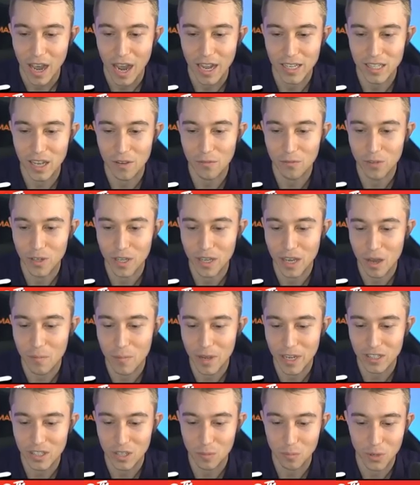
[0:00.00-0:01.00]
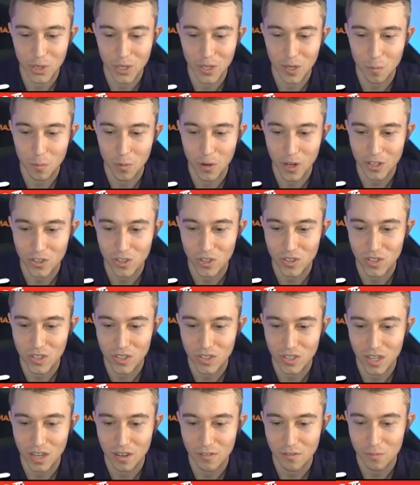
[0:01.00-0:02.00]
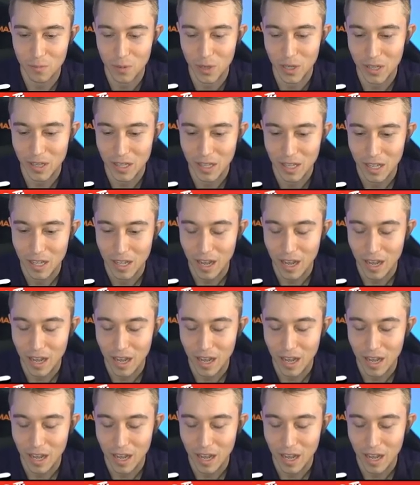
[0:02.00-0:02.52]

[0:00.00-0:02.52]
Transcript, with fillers: I definitely uh, made some pretty good predictions and stuff, but